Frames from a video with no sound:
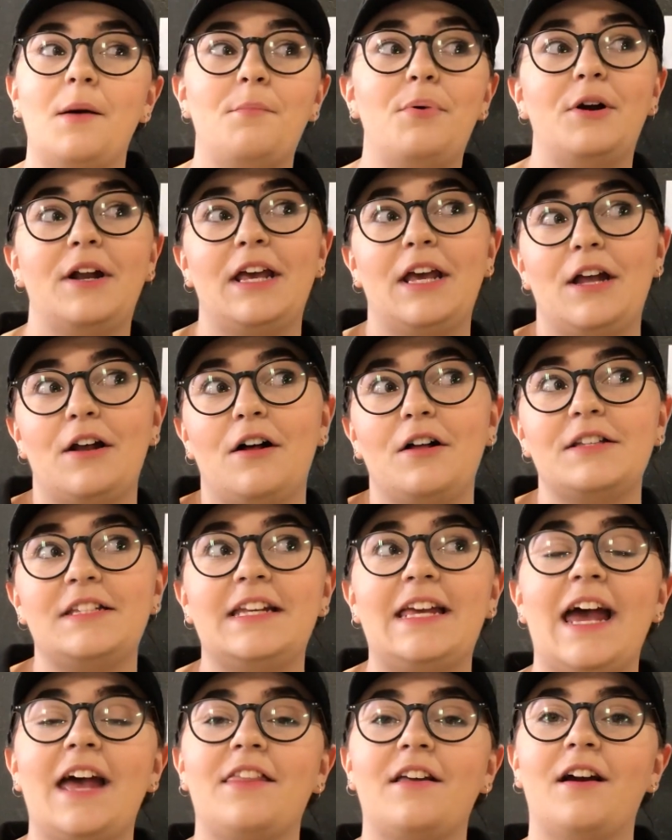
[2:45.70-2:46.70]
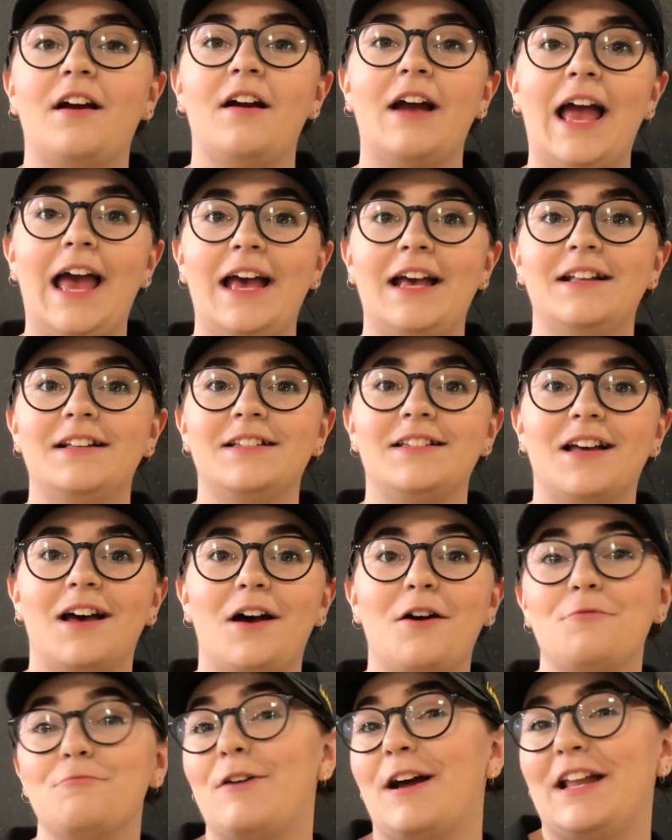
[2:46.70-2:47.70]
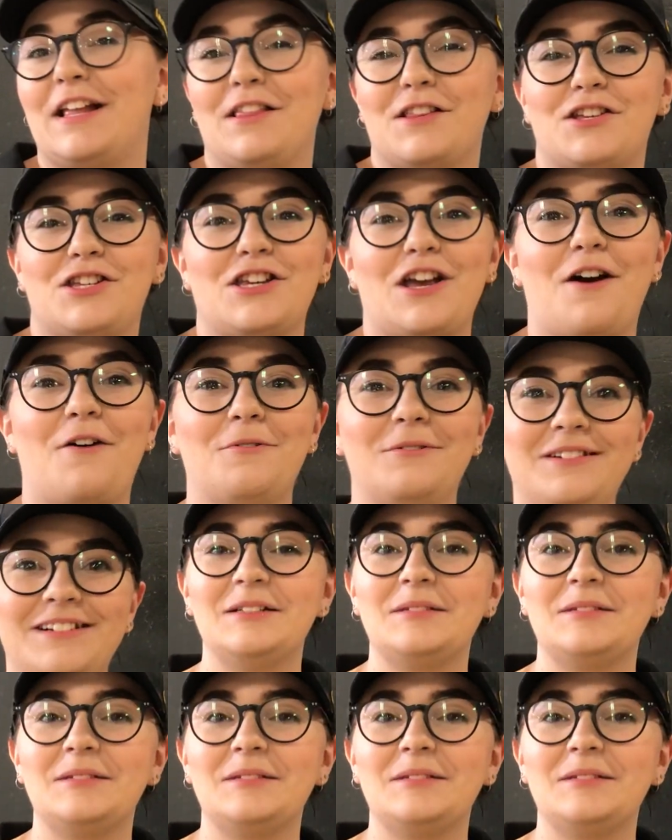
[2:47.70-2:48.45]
putting it all together and running the show.